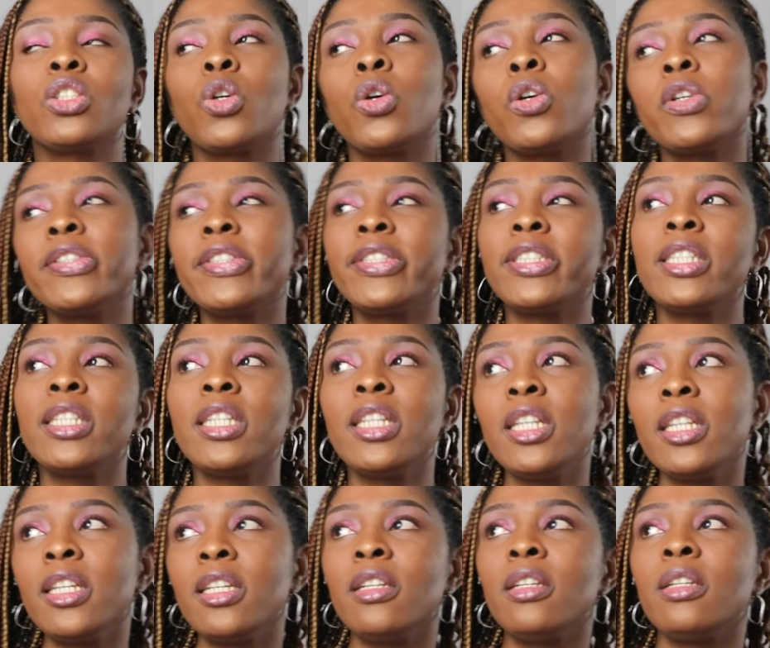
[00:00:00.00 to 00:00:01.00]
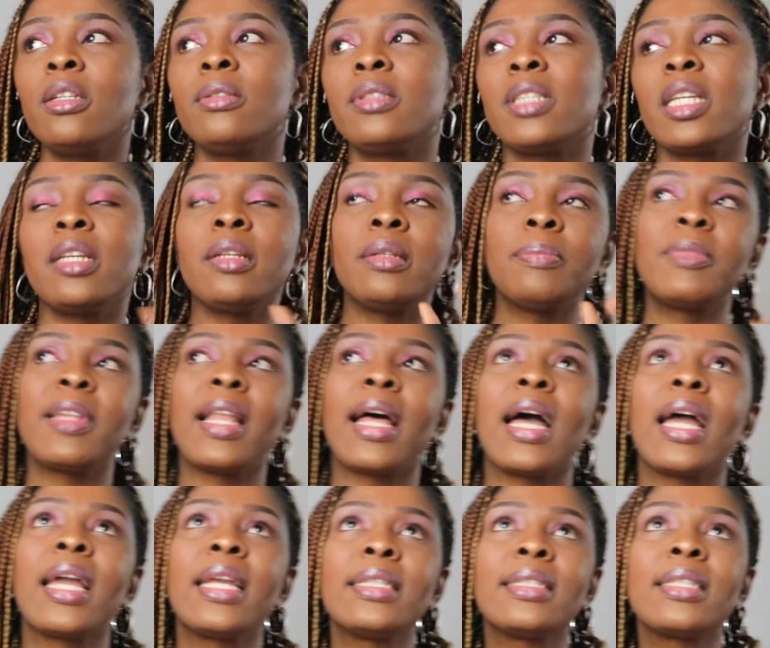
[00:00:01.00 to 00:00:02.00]
cozy dim
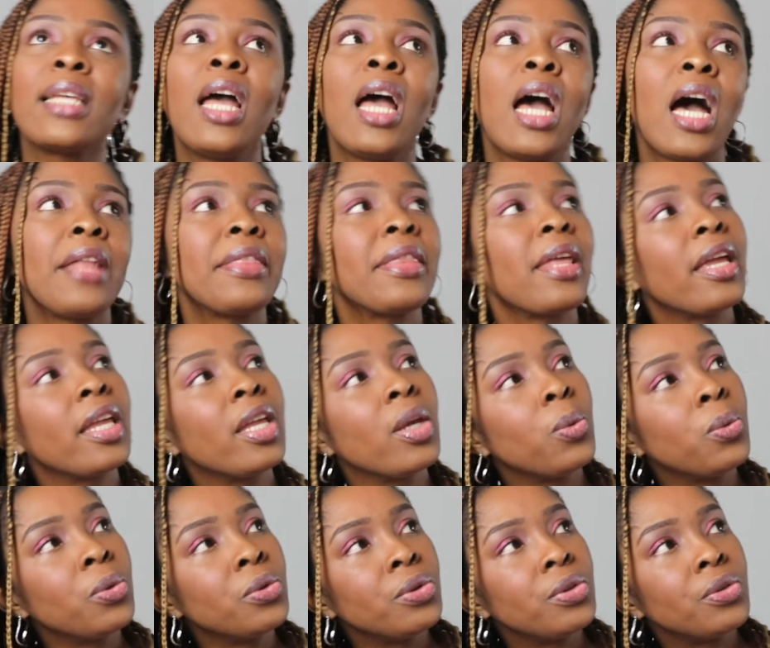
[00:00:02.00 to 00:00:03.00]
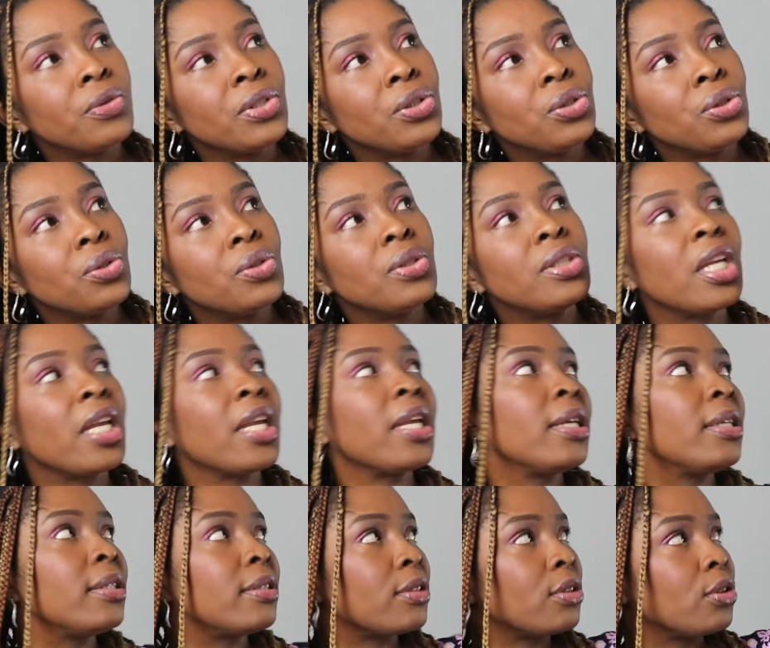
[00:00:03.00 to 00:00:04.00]
light, and then he would reduce
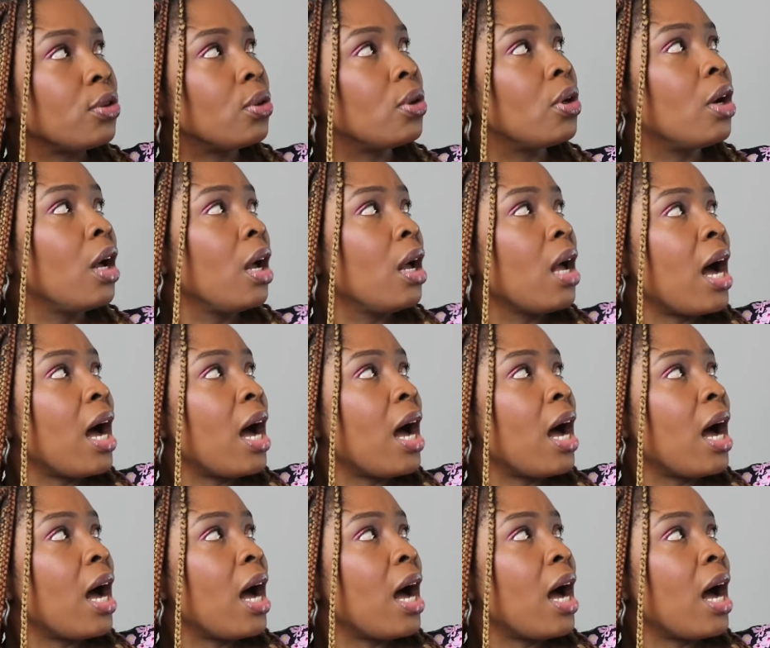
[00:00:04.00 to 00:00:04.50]
his, you know,